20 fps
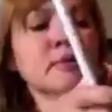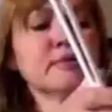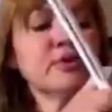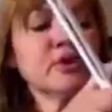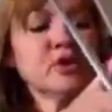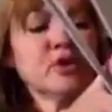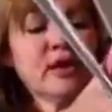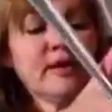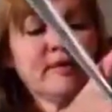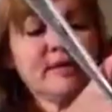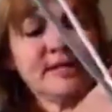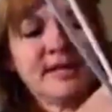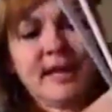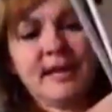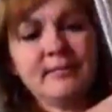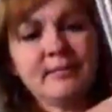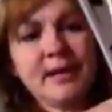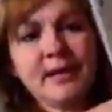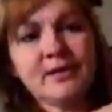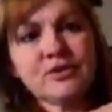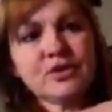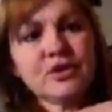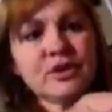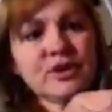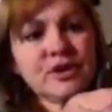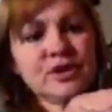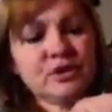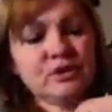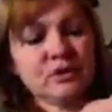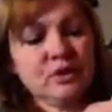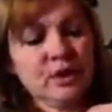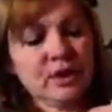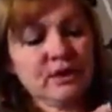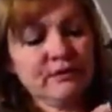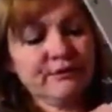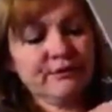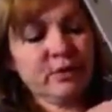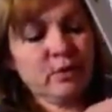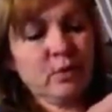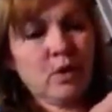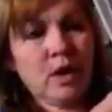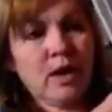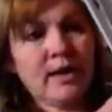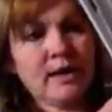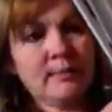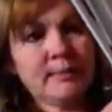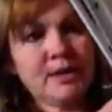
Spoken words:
some of you don't have a tape measure and you're looking for one.